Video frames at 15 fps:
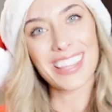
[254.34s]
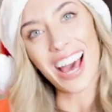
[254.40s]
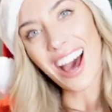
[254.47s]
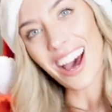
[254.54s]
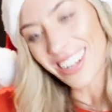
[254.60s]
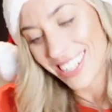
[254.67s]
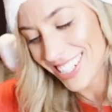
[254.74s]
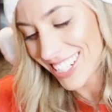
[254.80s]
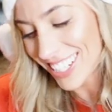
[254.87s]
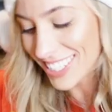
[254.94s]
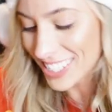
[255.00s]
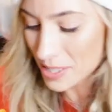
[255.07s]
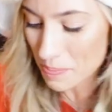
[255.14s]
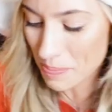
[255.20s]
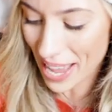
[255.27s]
the
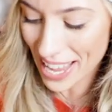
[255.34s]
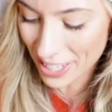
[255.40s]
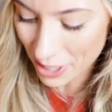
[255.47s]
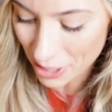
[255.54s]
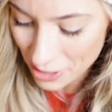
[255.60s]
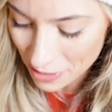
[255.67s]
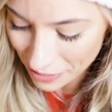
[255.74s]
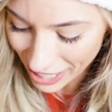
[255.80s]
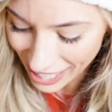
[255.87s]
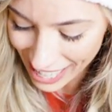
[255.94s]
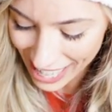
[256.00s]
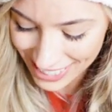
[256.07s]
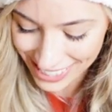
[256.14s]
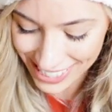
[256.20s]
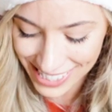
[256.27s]
onions back over.
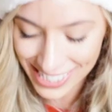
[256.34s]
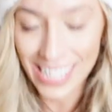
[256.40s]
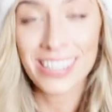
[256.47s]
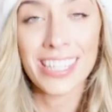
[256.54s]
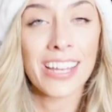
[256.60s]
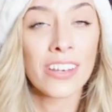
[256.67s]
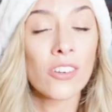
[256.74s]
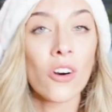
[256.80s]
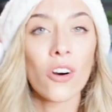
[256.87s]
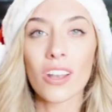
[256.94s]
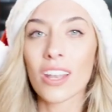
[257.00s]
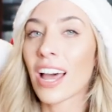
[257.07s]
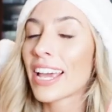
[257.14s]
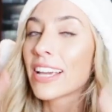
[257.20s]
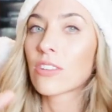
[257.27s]
As I said, they're
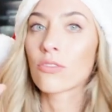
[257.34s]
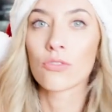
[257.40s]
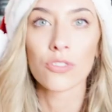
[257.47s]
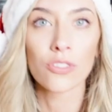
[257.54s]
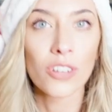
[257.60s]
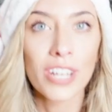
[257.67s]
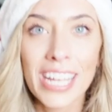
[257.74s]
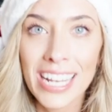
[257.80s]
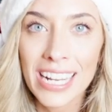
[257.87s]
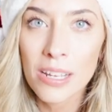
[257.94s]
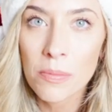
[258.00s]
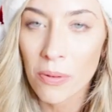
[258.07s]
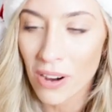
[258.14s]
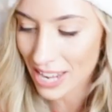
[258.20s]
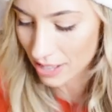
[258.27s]
not like
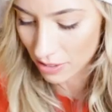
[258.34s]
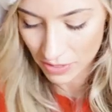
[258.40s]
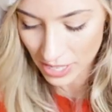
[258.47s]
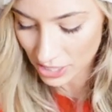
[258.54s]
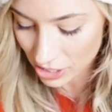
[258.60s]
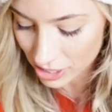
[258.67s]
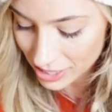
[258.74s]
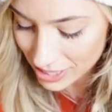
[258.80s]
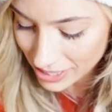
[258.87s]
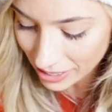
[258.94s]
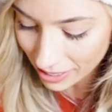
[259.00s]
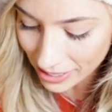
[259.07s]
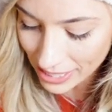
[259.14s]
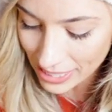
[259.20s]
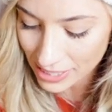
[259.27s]
really brown. They're just
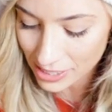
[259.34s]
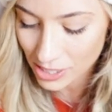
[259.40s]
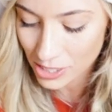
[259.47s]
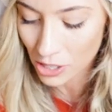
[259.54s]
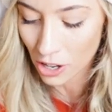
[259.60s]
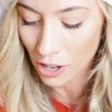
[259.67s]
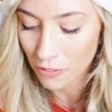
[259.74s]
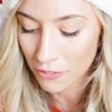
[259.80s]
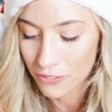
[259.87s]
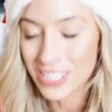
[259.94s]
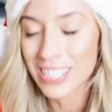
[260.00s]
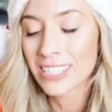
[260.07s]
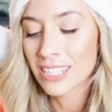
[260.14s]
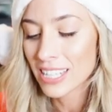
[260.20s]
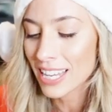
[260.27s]
slightly
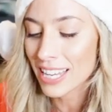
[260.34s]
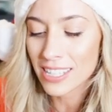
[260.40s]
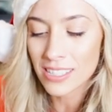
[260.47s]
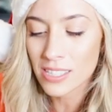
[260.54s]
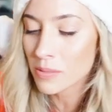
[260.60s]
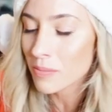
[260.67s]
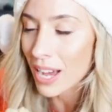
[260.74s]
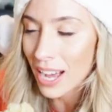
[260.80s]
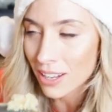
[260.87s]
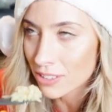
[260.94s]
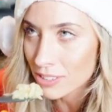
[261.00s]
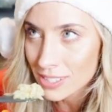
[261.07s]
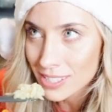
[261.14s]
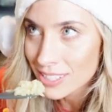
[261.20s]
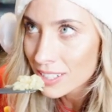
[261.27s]
soft. It
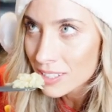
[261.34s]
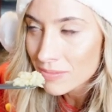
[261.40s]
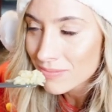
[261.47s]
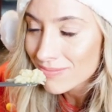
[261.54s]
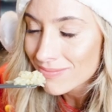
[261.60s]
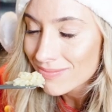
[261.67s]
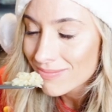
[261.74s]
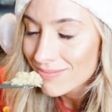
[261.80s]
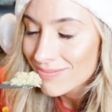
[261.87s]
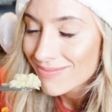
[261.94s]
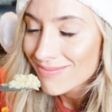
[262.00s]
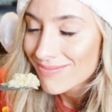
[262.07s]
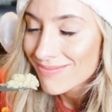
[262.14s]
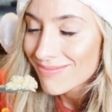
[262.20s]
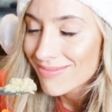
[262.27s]
smells,
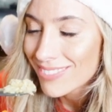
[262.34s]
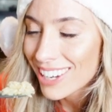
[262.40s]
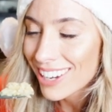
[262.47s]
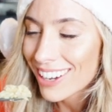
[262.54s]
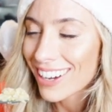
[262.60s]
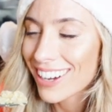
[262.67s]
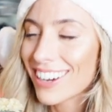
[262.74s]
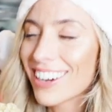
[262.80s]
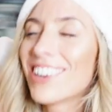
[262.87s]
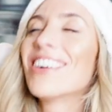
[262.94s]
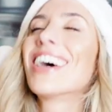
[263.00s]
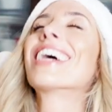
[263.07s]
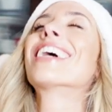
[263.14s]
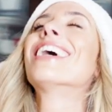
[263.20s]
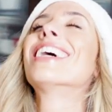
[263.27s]
oh
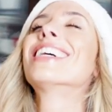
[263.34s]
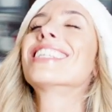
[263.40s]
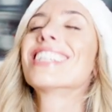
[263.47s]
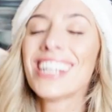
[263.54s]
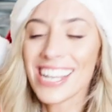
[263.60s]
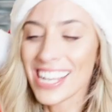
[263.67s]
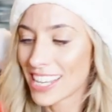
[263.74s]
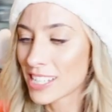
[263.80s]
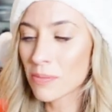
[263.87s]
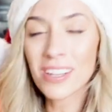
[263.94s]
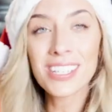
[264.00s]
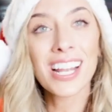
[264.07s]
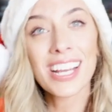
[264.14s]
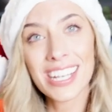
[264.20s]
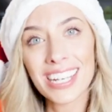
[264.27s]
my gosh. It
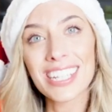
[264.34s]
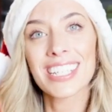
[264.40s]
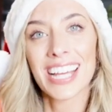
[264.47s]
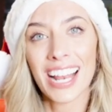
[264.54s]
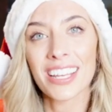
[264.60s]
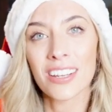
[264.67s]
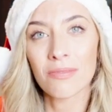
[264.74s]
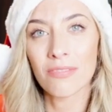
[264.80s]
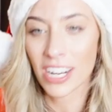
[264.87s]
smells like an Italian